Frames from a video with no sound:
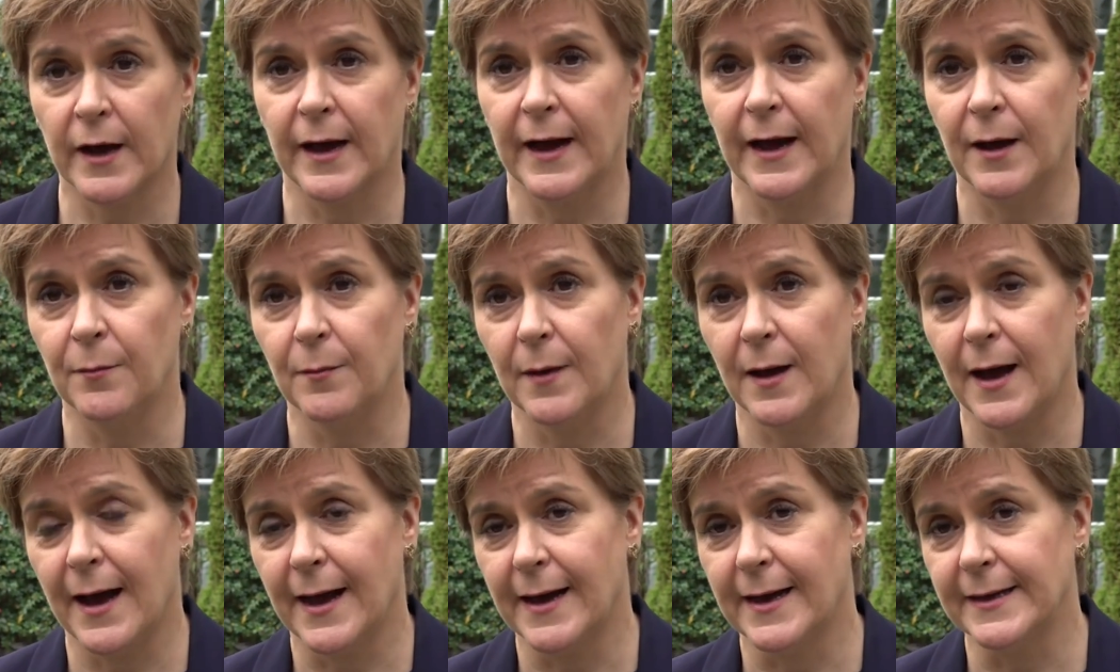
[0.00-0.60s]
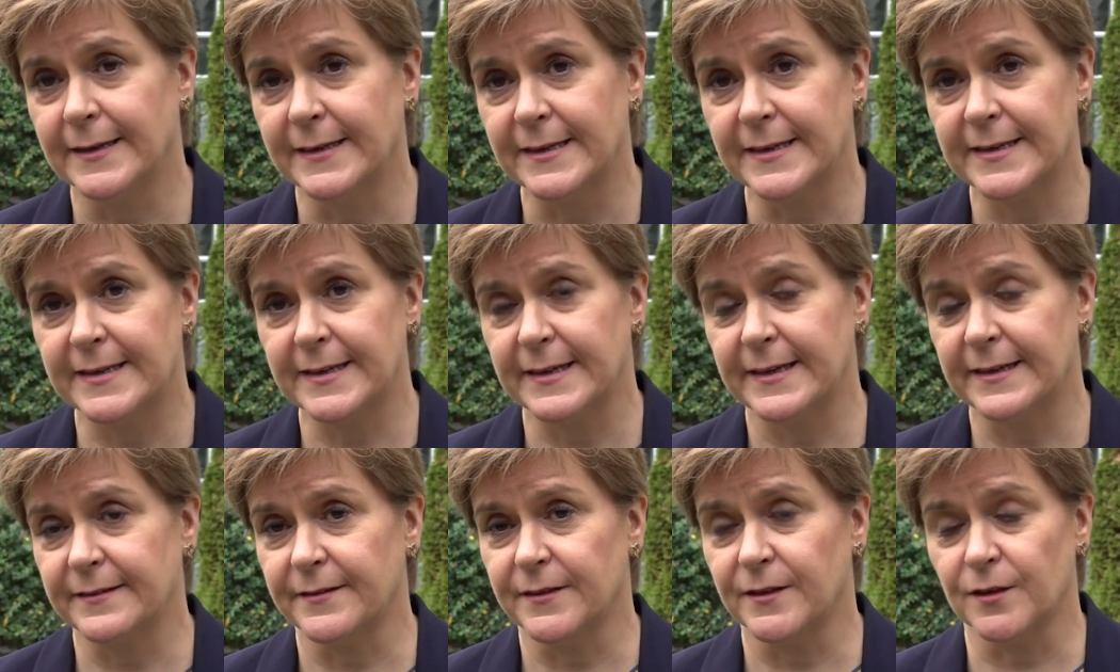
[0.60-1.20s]
and
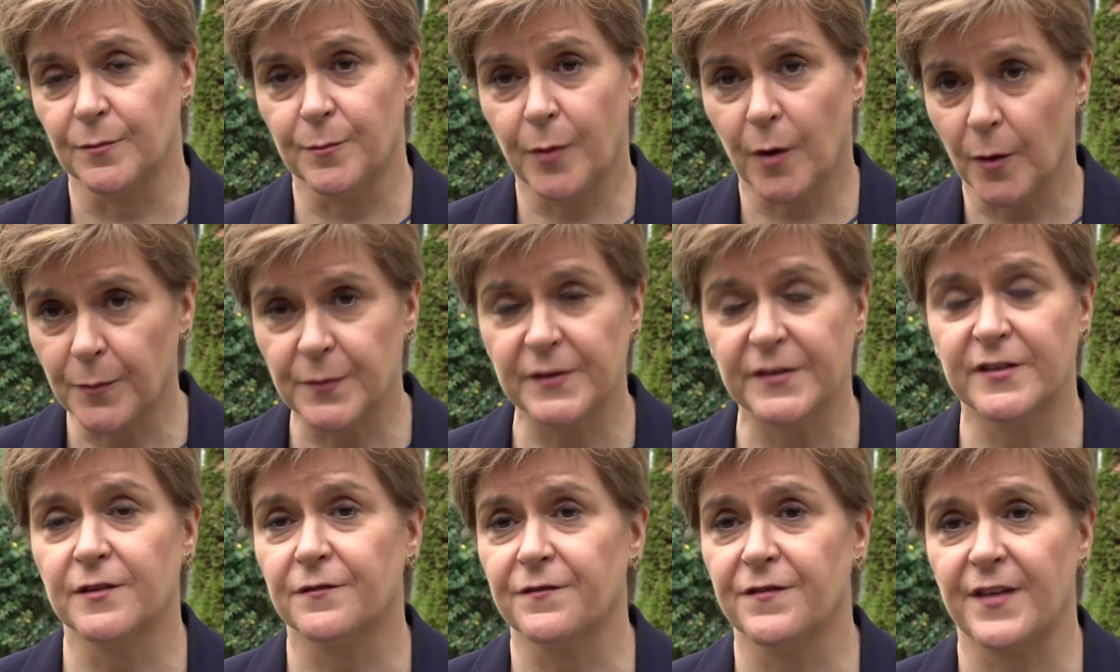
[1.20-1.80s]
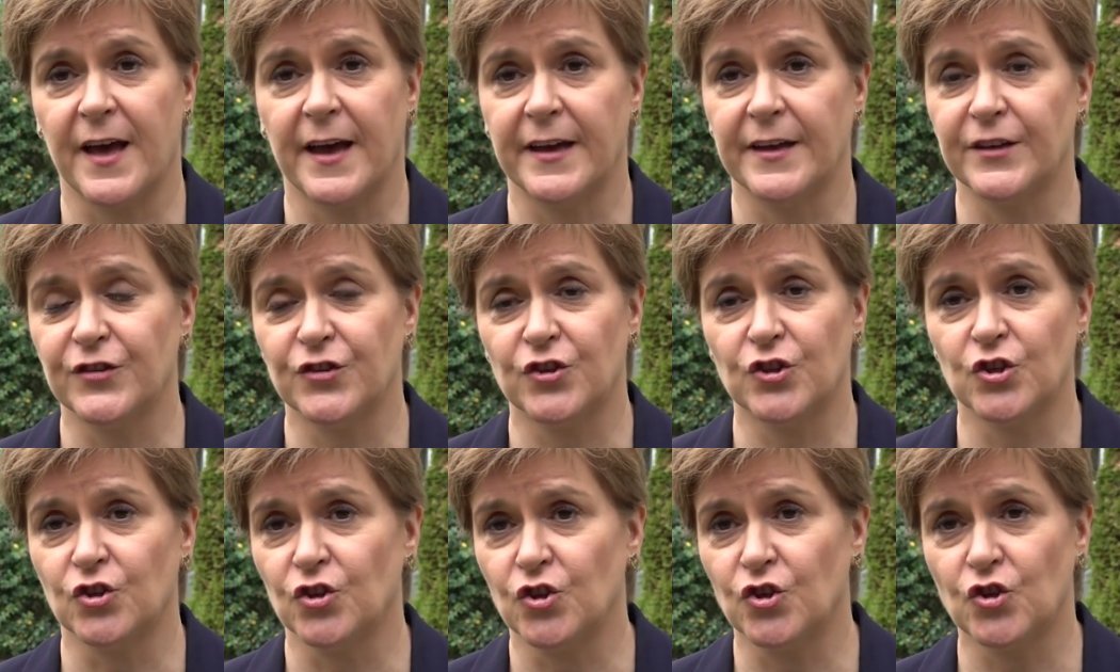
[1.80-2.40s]
the purpose of that
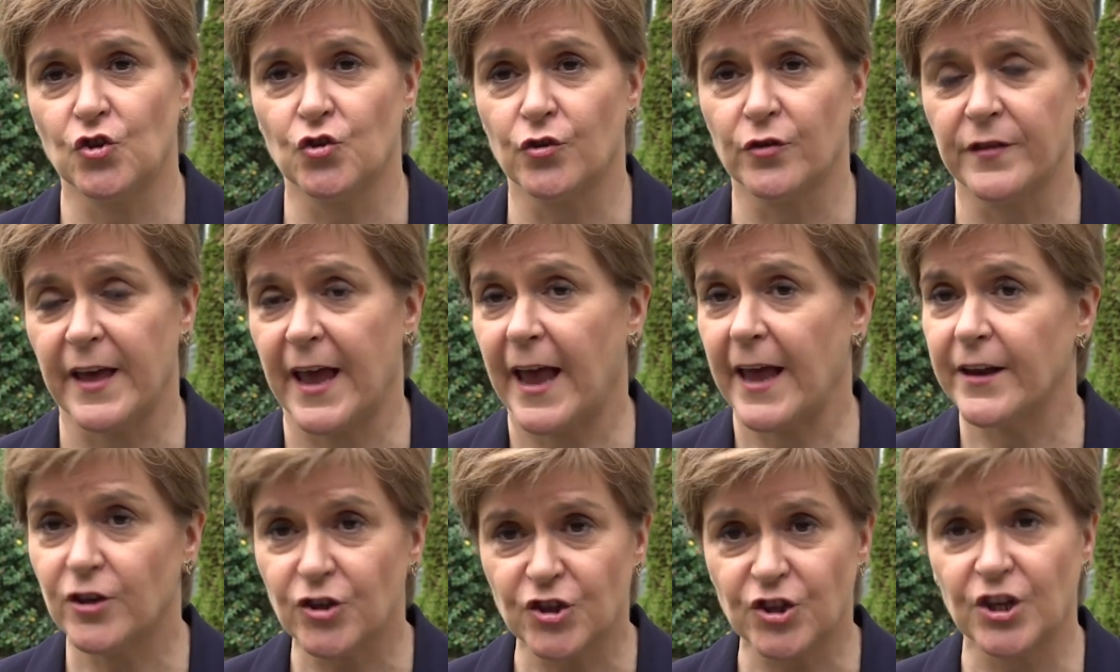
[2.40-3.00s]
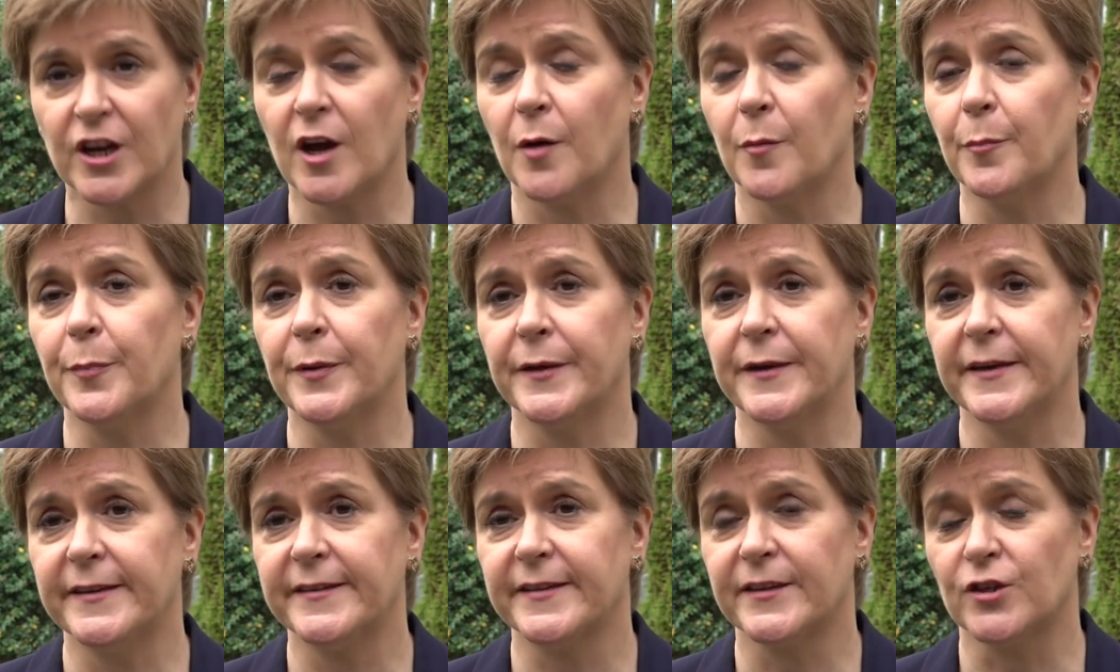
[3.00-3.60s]
is to ensure that energy
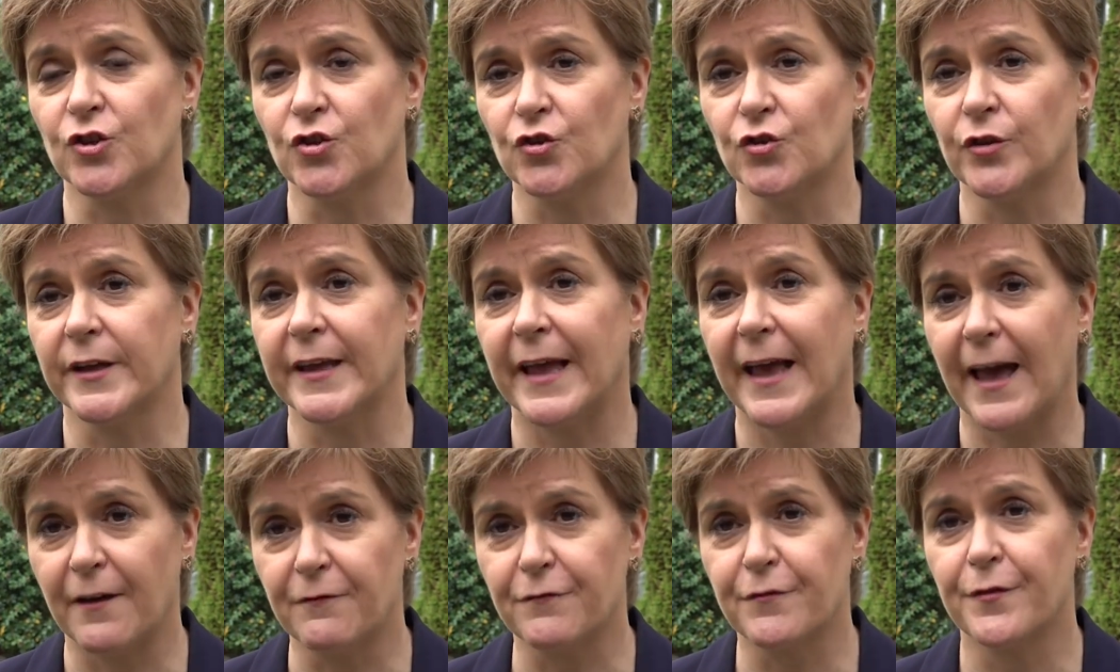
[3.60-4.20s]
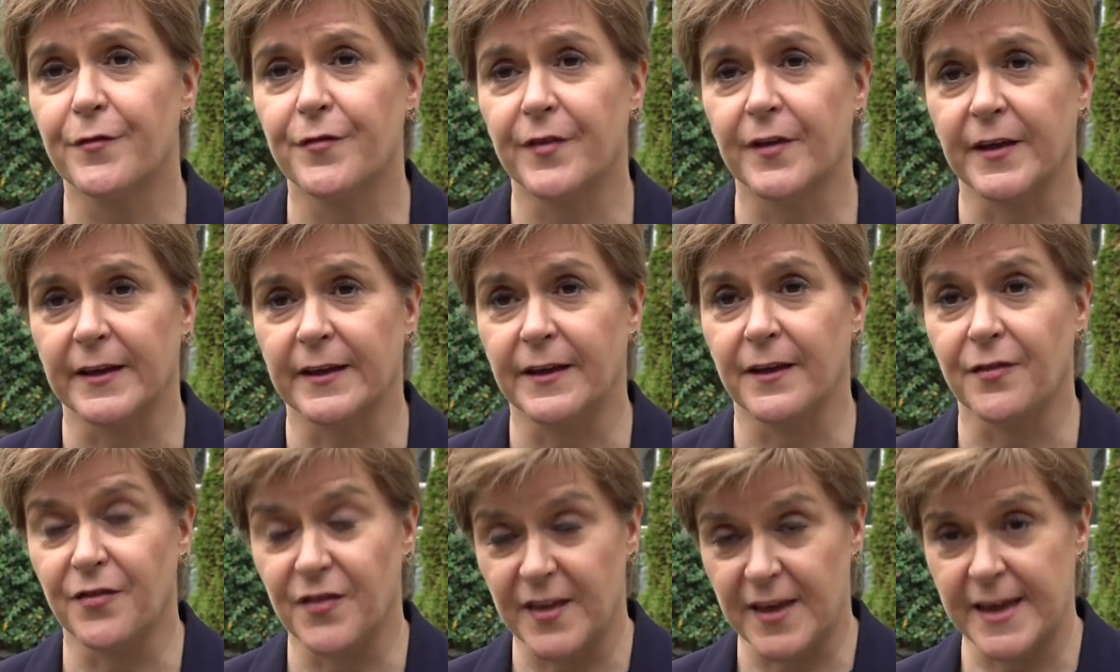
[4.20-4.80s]
companies are doing
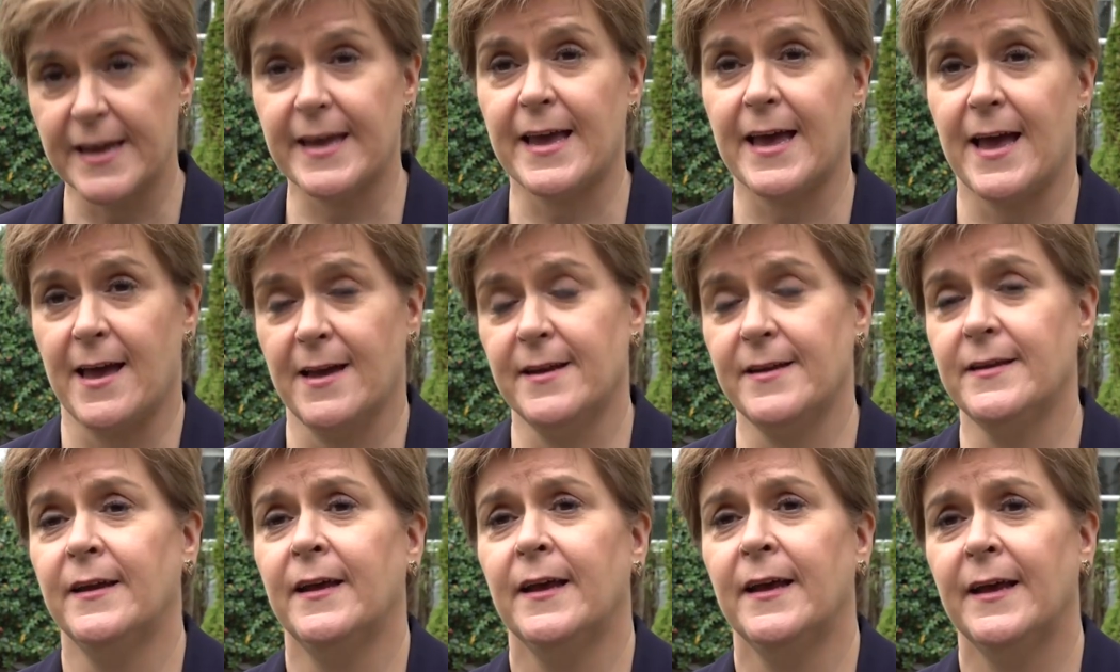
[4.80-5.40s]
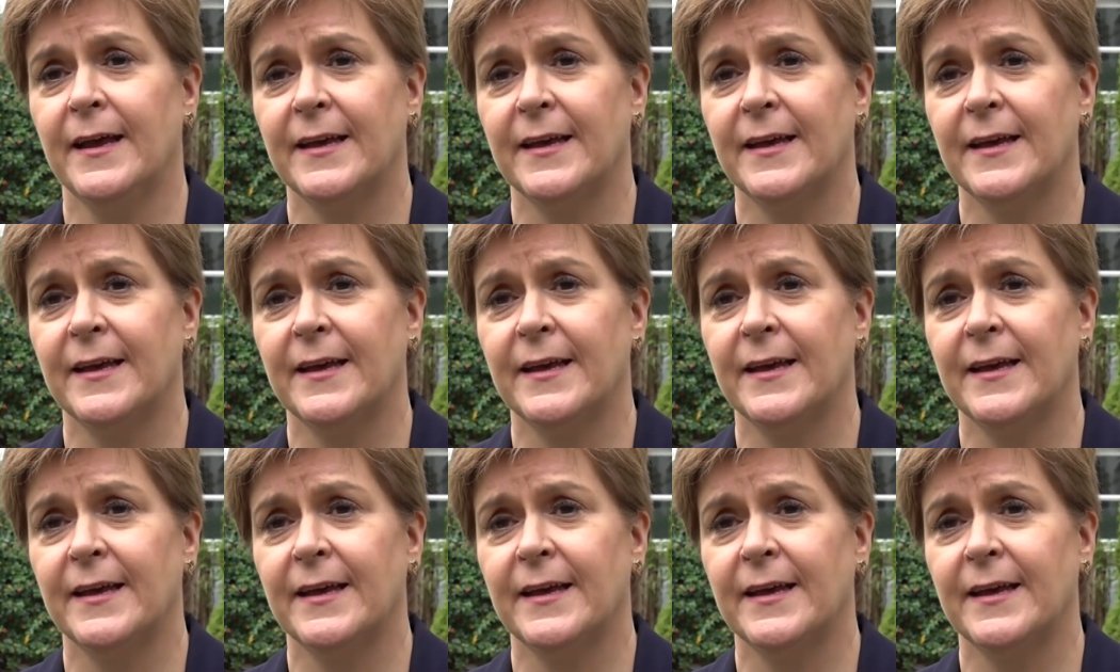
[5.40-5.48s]
everything they can